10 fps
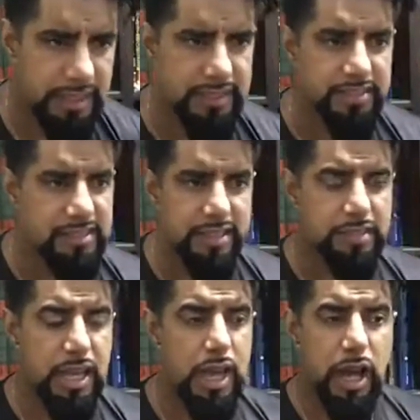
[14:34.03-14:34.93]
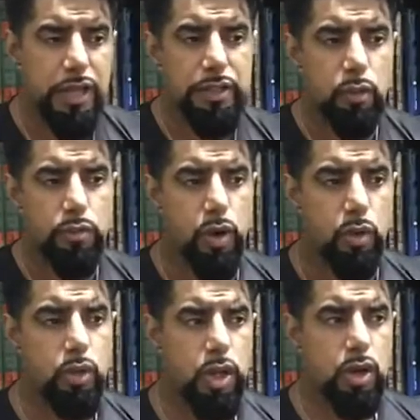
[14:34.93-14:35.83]
And he says, I don't
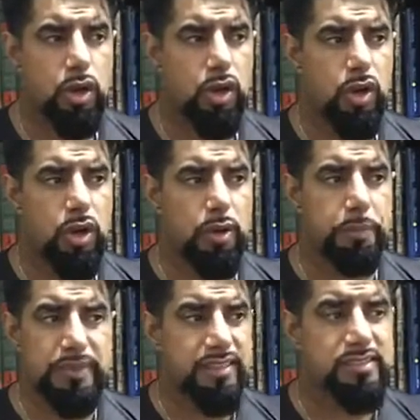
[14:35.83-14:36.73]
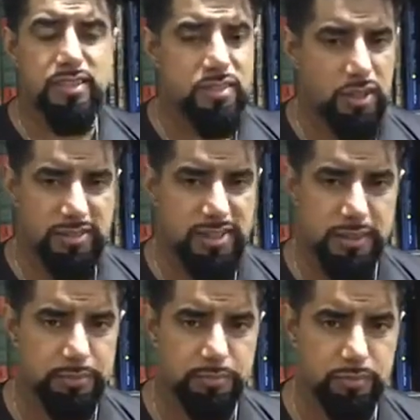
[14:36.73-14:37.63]
know, uh, but this does not
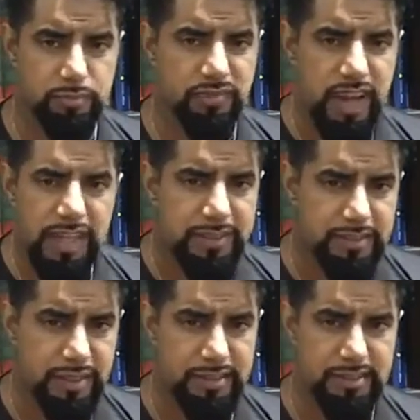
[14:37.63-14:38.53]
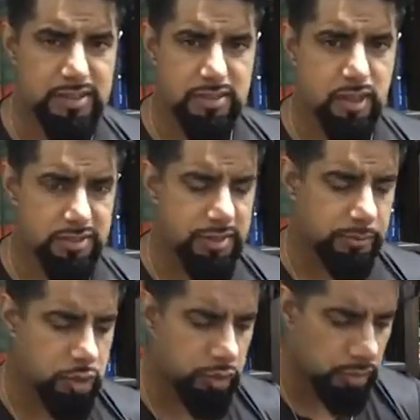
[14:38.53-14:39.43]
seem valid then. This does not seem
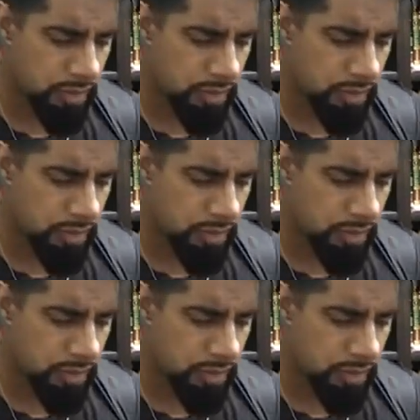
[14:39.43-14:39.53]
true.